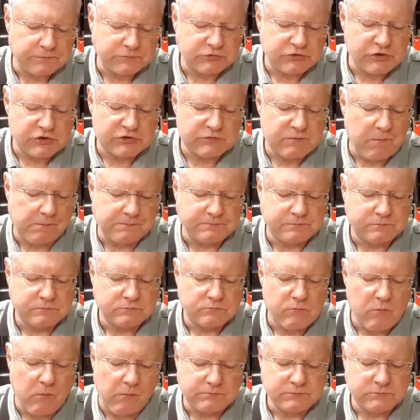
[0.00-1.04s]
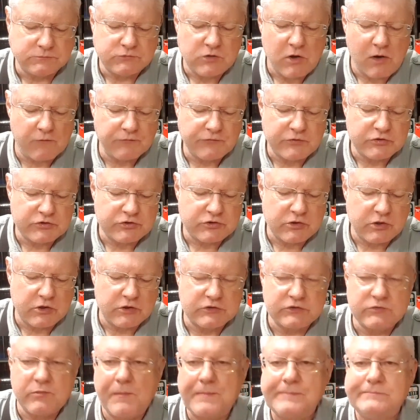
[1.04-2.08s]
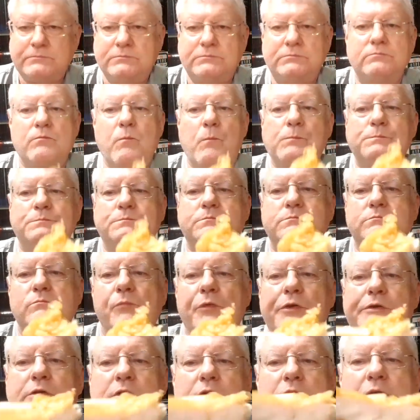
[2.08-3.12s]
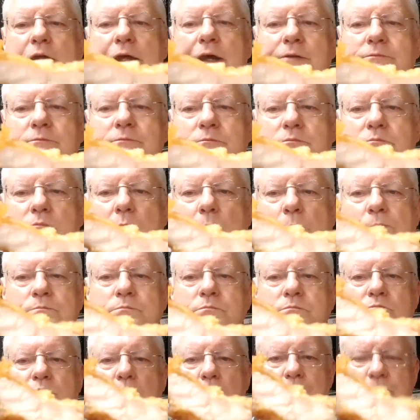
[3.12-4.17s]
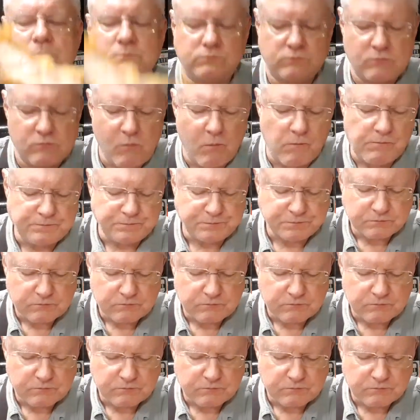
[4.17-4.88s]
Just off the charts. And look at that.